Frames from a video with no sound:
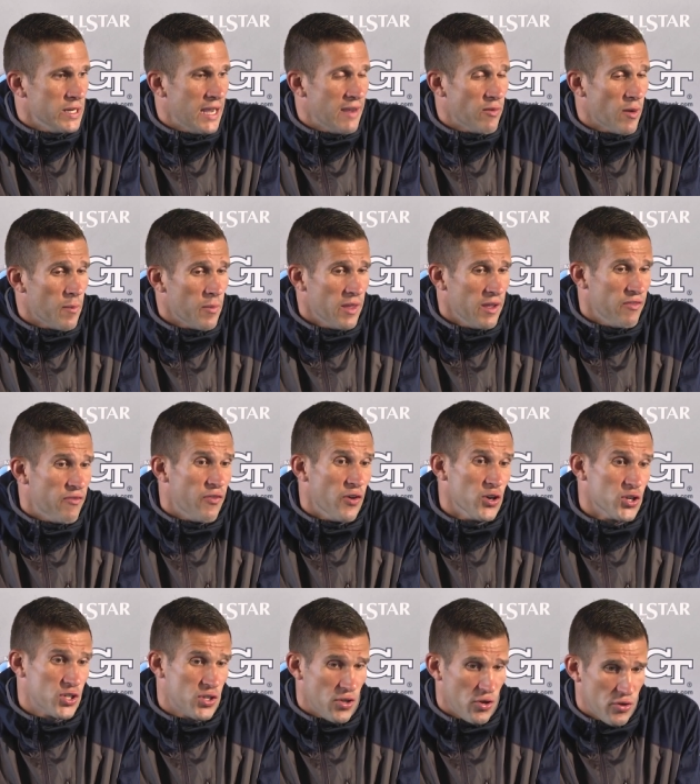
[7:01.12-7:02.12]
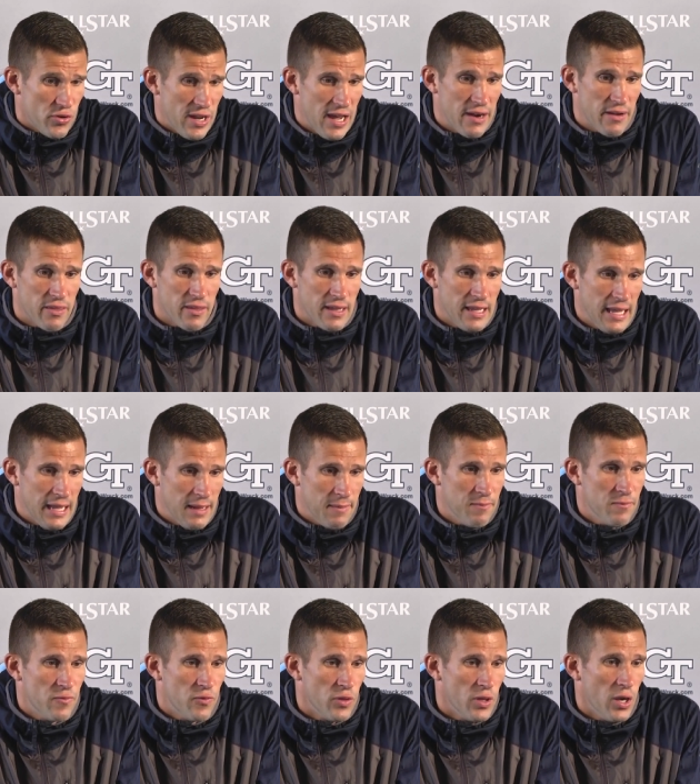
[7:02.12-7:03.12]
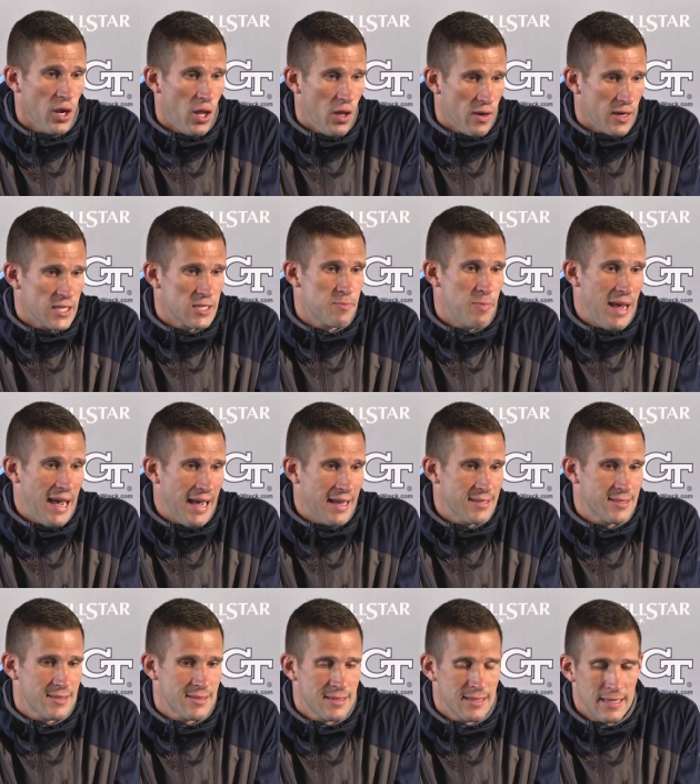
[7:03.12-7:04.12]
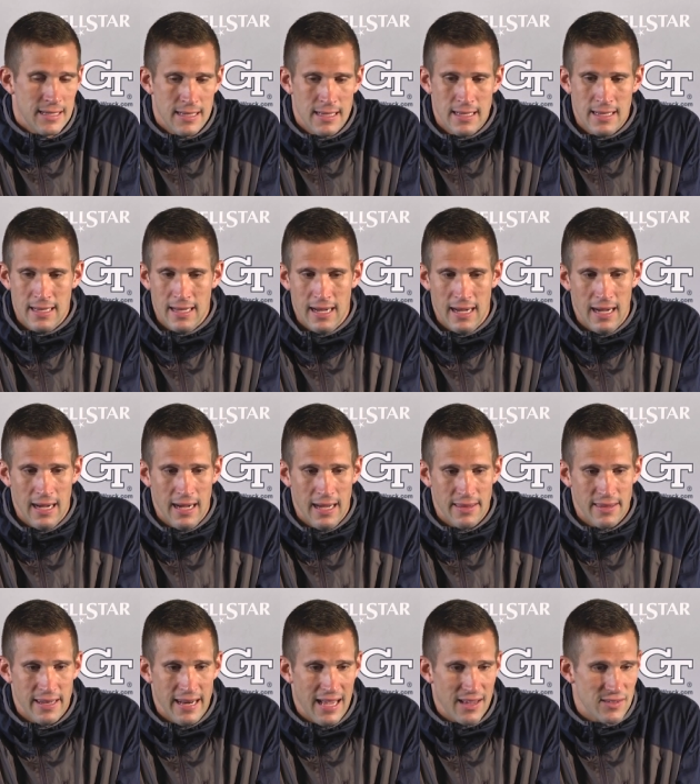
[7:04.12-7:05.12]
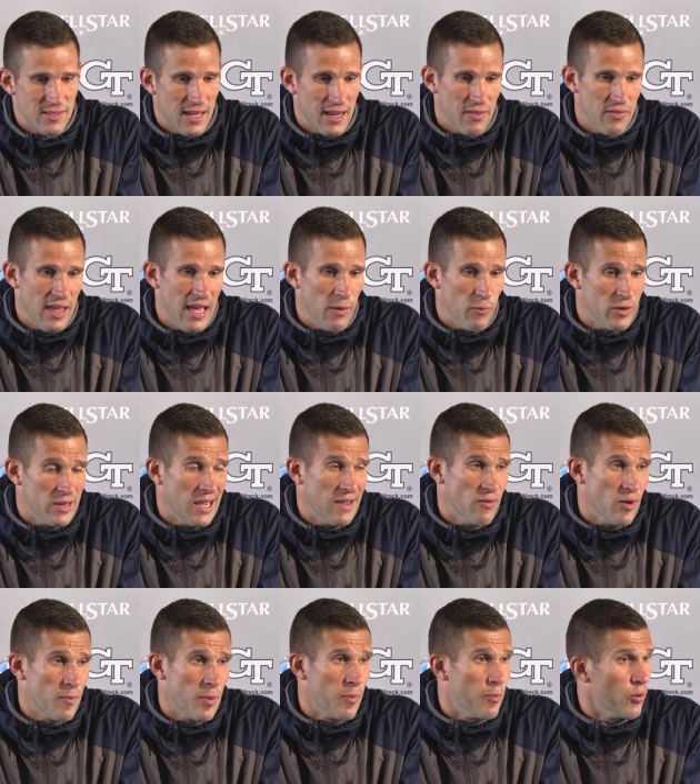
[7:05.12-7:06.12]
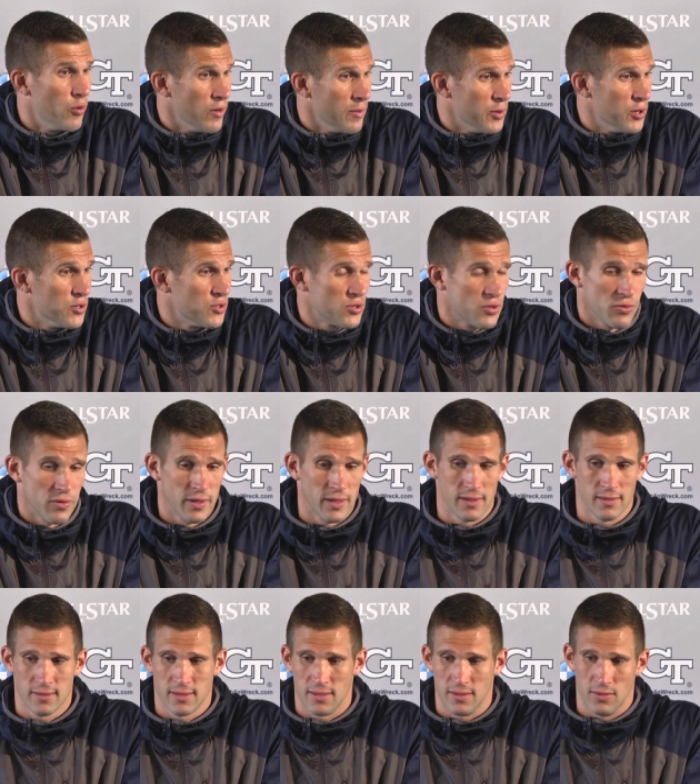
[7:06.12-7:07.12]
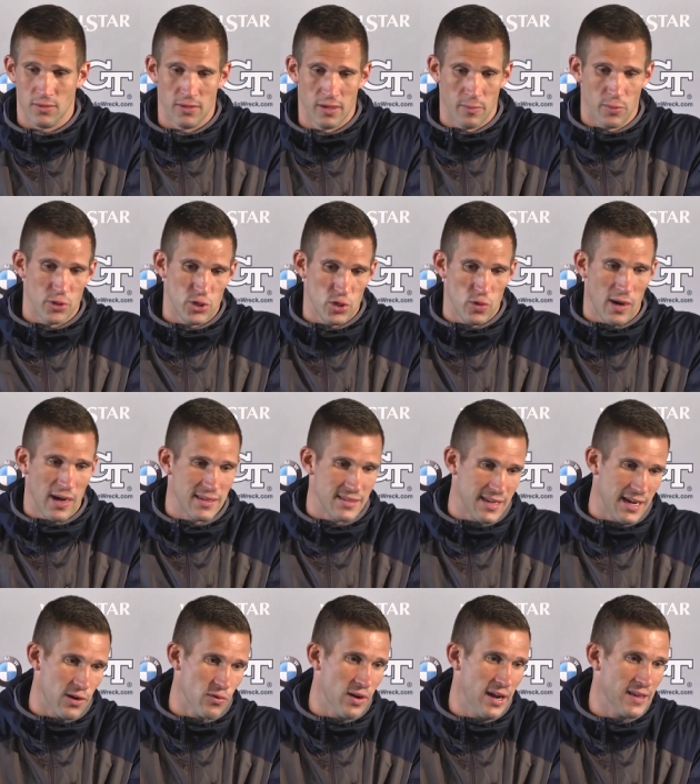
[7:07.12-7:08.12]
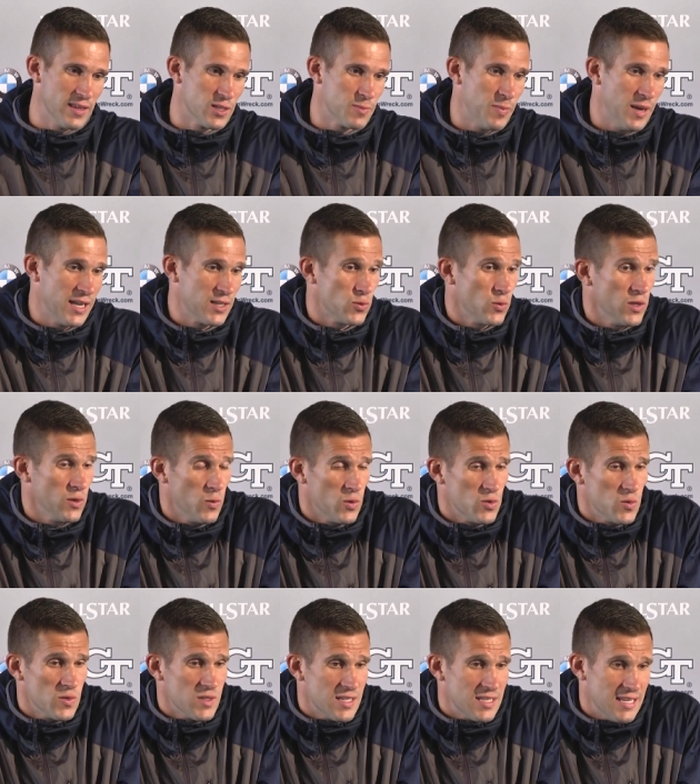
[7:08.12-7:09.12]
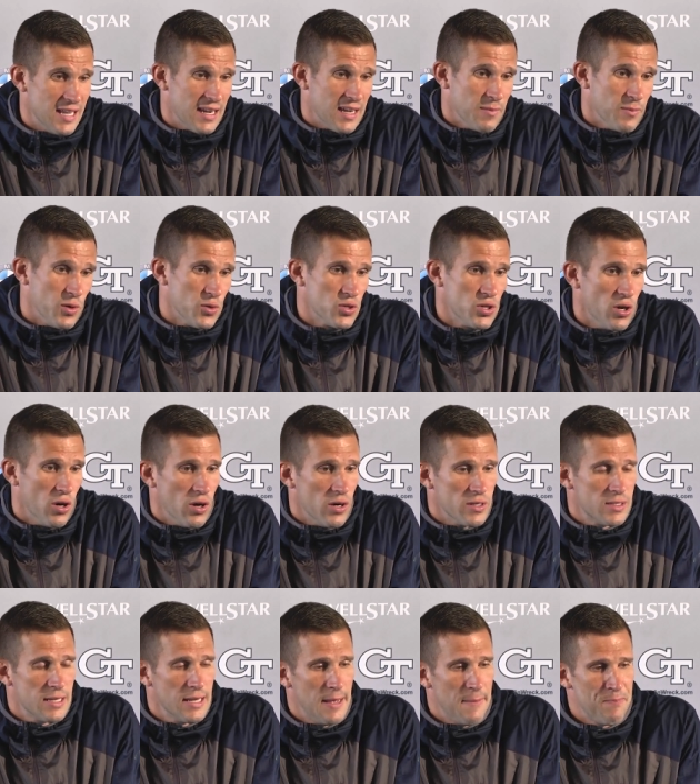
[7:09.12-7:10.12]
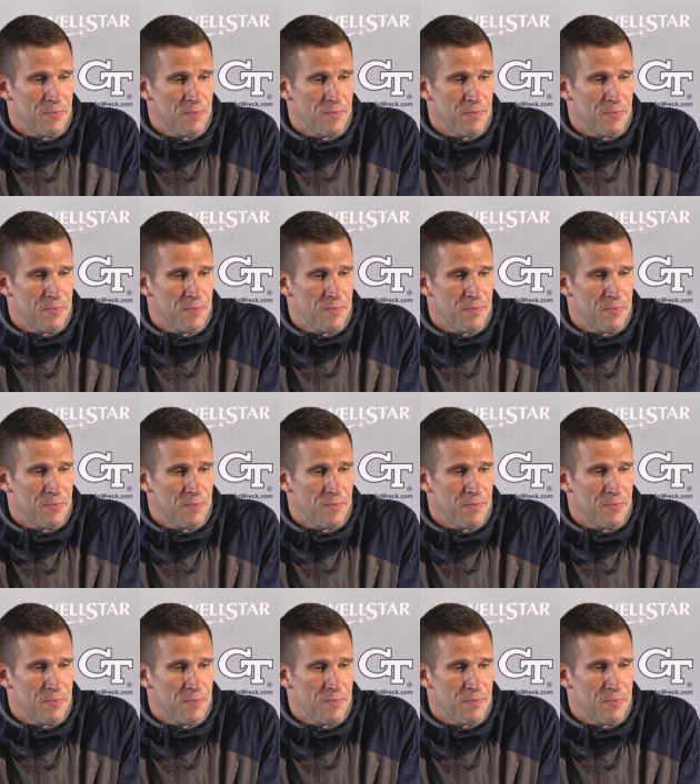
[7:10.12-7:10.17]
We gave up the first third down of the game for the longest pass. And then outside of that, we gave up a perimeter screen to number two Isaiah Wright this past week, which was the second most yards.